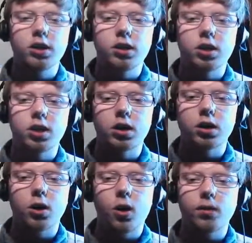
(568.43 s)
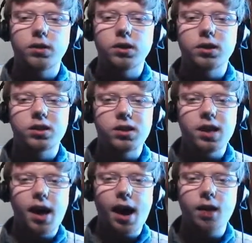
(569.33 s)
to obviously see
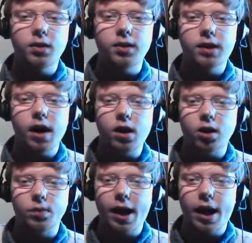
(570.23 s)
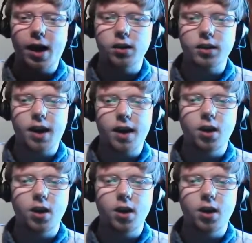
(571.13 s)
how this game can play out again.